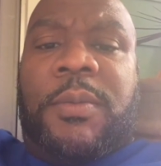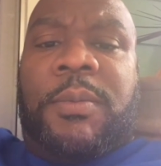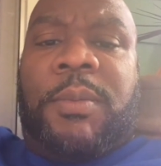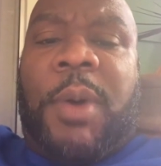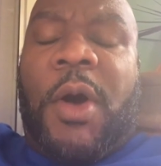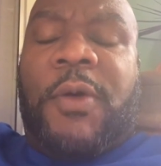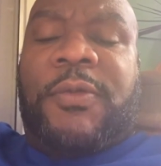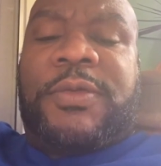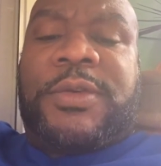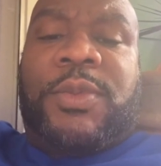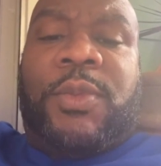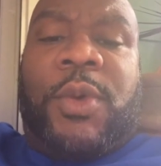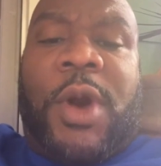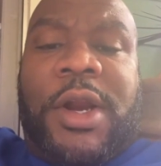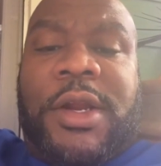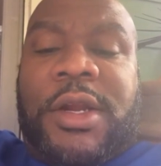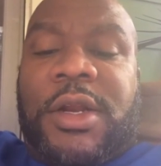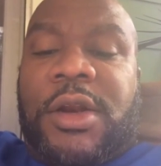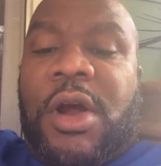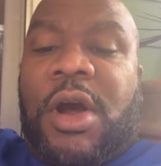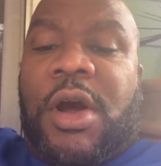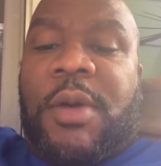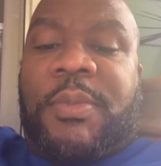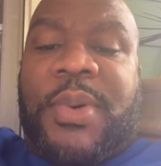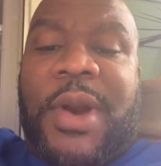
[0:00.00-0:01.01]
both
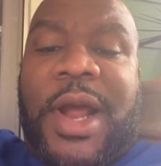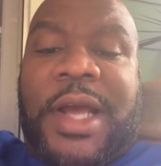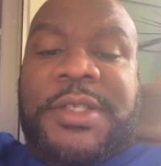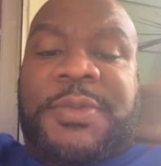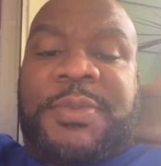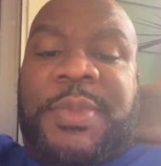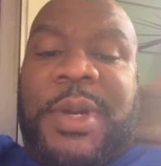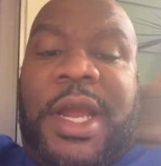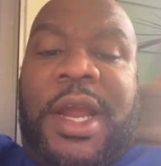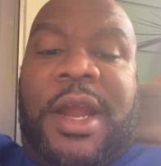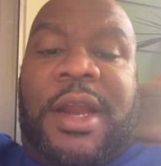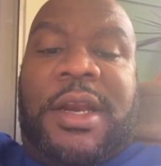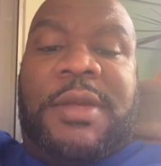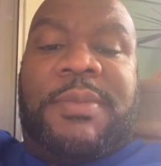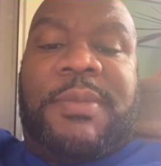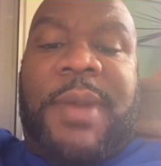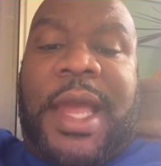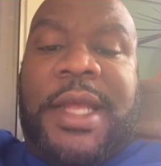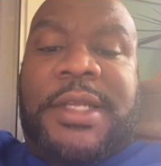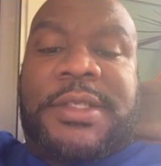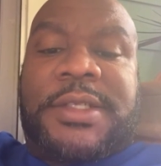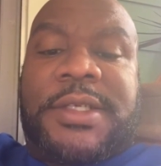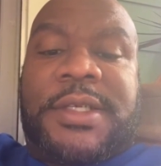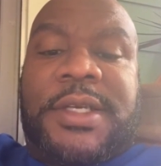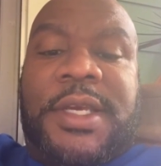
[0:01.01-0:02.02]
working on prosperity
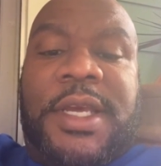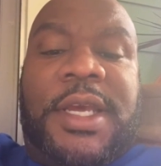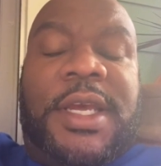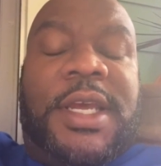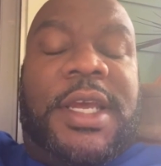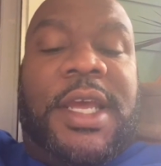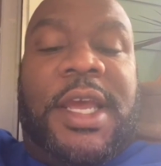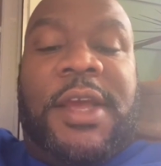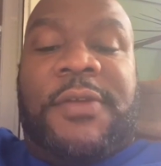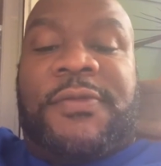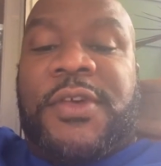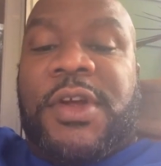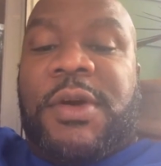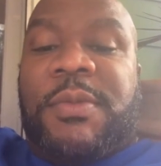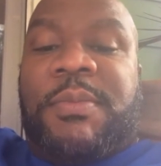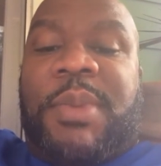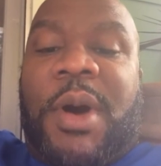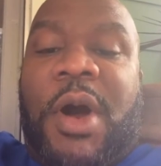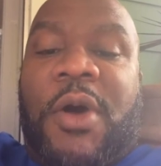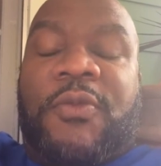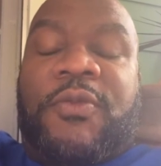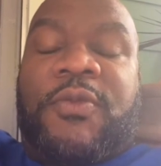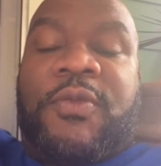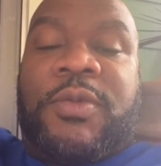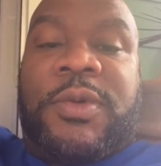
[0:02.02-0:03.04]
magic, if you're
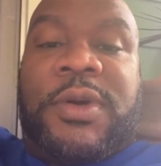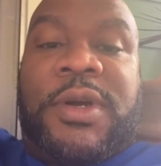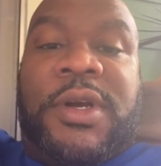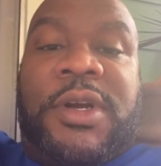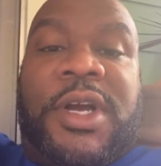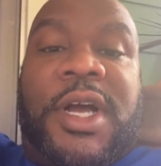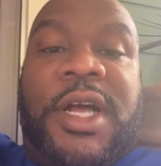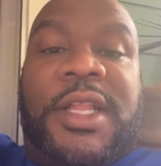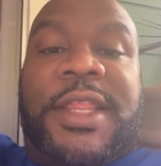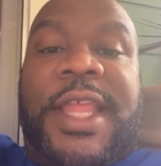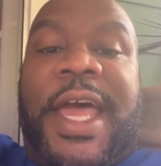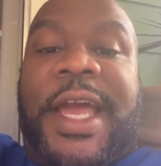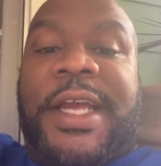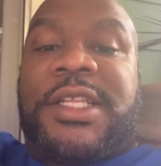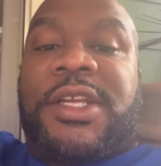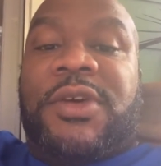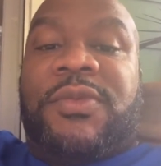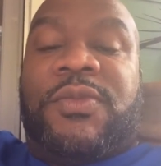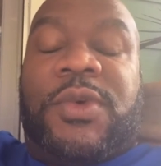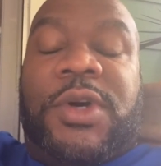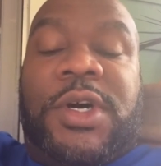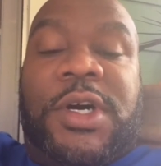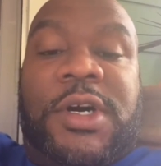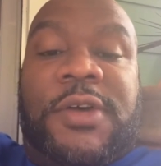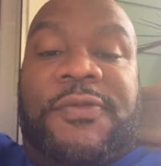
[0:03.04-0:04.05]
both
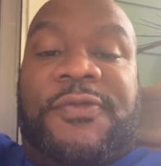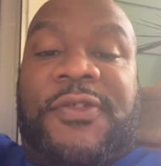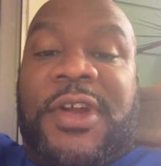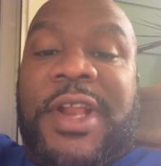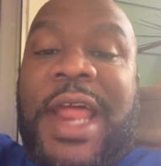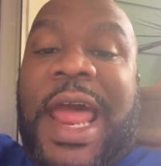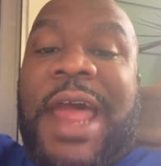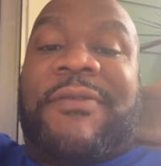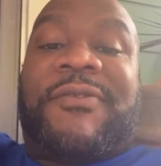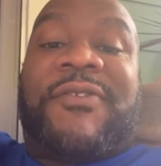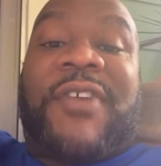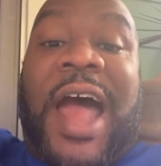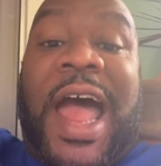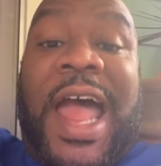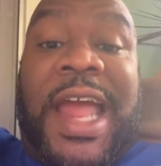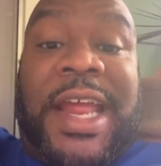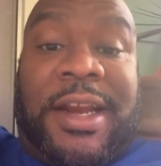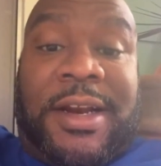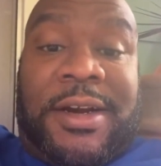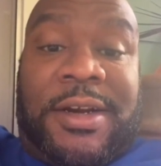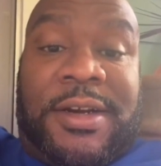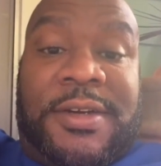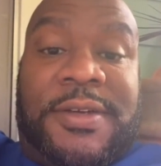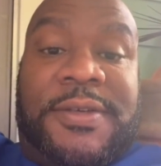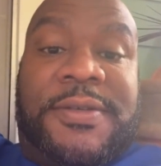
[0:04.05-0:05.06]
collecting wood for that
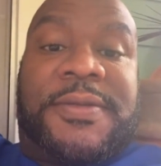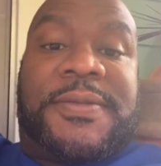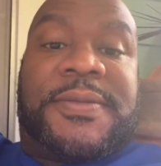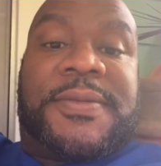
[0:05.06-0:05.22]
fire,